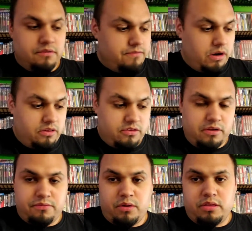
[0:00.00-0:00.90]
Funny
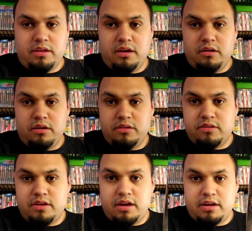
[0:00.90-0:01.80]
stuff right there. In
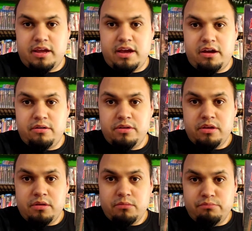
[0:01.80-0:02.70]
stock now.
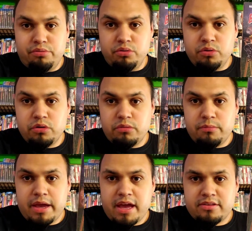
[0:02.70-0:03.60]
Brutal
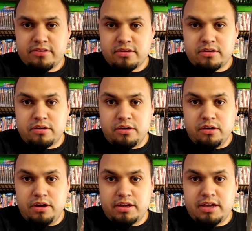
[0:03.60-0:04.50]

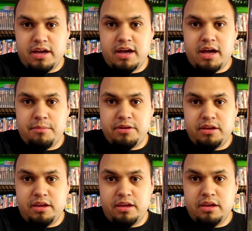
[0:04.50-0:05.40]
Massacre, a
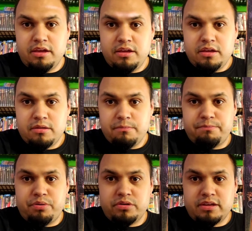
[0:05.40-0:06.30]
comedy
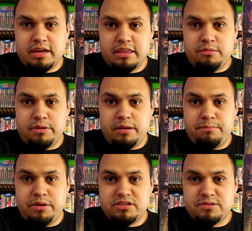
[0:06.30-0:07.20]
put together by a
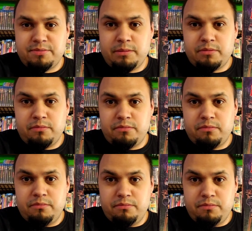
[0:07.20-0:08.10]
bunch of people
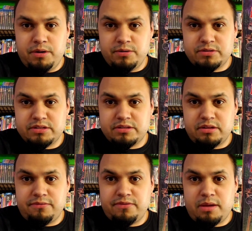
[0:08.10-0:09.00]

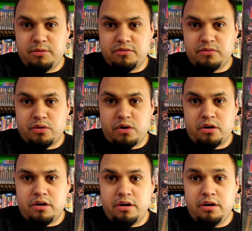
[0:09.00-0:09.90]
mostly famous for
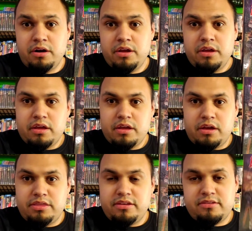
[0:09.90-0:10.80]
horror.
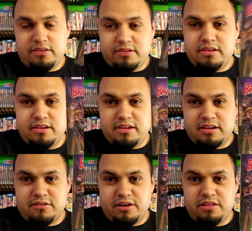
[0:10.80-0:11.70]
This is
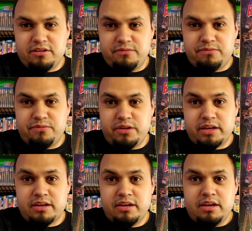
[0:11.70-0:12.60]
a great looking
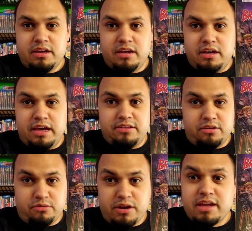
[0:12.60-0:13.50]
flick. It has
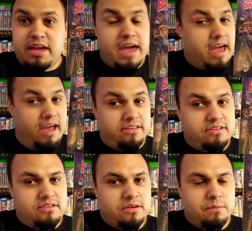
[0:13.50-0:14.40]
a great
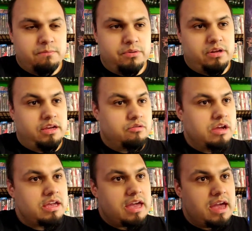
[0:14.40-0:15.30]
cast, but a
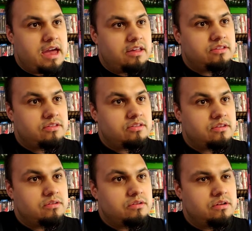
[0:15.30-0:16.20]
great cast.
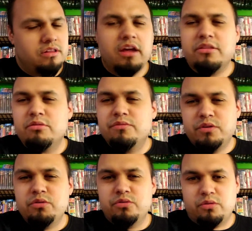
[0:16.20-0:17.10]
A lot of the
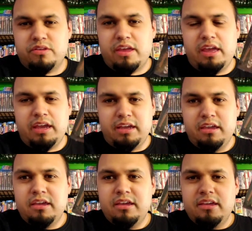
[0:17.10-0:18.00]
reviews were saying
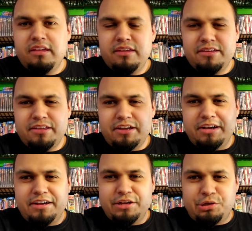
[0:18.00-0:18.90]

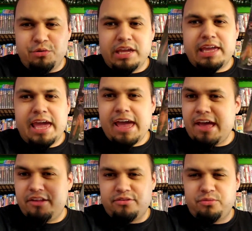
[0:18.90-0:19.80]
a great
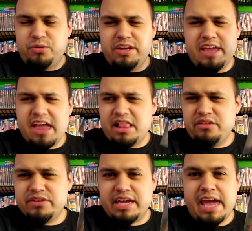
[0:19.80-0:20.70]
cast, one
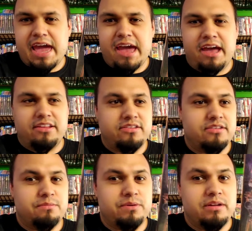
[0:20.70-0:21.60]
hell of a
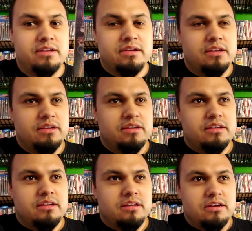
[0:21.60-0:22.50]
cast, but
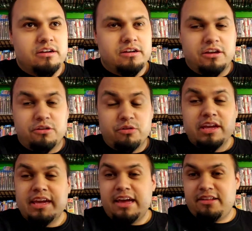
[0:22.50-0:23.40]
a
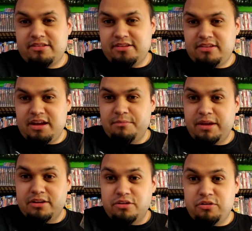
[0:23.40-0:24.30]
great cast does not
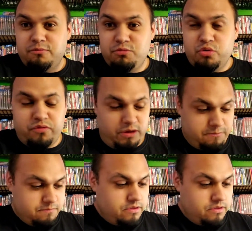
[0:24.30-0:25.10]
make a good movie.